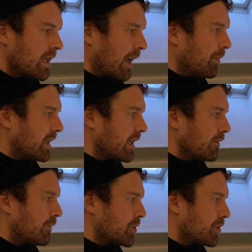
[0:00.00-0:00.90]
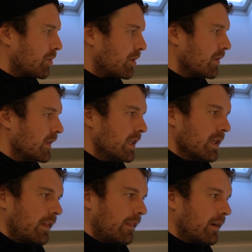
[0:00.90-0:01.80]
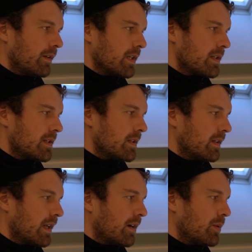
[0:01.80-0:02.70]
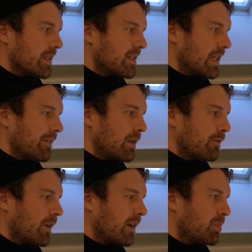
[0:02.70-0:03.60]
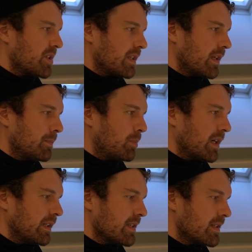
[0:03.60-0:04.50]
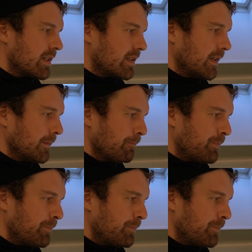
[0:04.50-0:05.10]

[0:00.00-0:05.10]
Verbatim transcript: And we can for sure. There is now a 75% brightness setting.